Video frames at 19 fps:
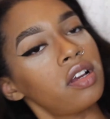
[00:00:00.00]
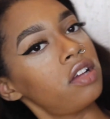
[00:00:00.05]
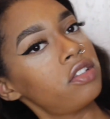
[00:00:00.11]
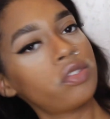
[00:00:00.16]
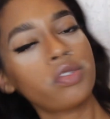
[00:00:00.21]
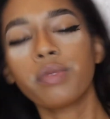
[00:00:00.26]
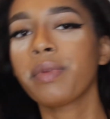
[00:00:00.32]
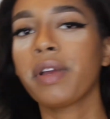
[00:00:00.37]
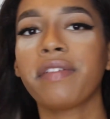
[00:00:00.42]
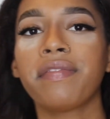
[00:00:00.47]

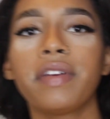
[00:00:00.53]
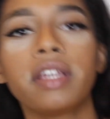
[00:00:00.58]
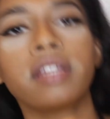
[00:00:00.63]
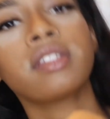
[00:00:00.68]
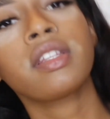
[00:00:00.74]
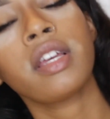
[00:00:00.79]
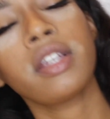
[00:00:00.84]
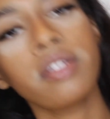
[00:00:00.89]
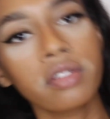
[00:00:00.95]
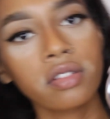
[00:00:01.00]
contour my
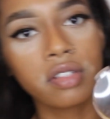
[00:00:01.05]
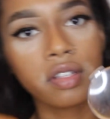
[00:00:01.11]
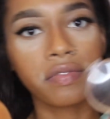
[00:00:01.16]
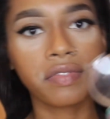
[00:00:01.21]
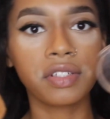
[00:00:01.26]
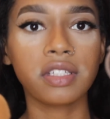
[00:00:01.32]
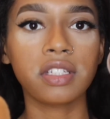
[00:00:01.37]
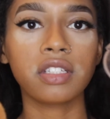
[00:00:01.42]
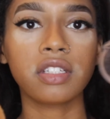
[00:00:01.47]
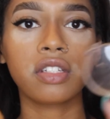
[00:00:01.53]
face, I use the
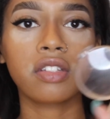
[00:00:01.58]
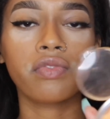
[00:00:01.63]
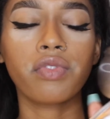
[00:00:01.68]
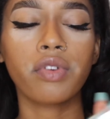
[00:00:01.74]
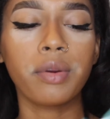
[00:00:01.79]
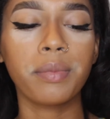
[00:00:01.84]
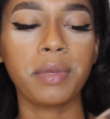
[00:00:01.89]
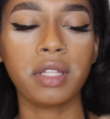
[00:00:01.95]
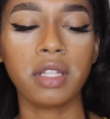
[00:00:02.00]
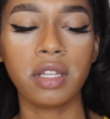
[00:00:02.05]
Physicians
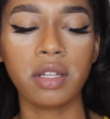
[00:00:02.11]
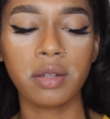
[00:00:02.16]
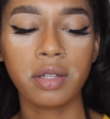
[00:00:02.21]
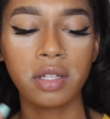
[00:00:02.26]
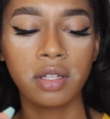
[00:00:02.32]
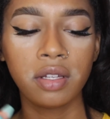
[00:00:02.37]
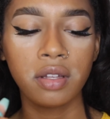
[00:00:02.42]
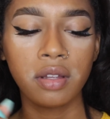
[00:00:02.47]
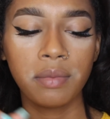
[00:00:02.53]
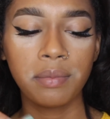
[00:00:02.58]

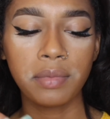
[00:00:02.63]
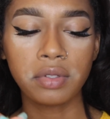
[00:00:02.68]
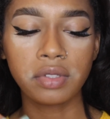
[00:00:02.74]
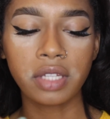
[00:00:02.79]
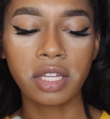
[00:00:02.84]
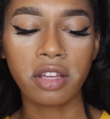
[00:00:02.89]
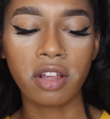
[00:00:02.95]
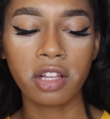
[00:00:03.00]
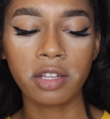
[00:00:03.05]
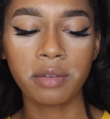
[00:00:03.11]
Formula
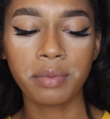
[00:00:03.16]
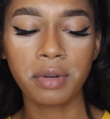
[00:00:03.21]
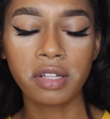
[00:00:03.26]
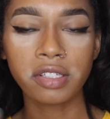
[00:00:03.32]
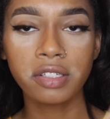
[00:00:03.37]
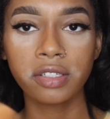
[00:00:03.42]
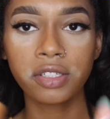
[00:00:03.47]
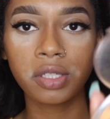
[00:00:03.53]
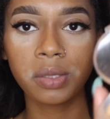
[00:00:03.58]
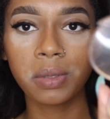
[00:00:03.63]
multicolored
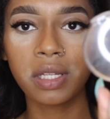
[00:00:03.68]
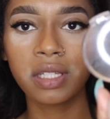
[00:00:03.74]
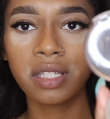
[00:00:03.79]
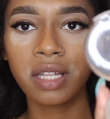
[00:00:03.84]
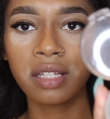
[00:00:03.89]
bronzer just because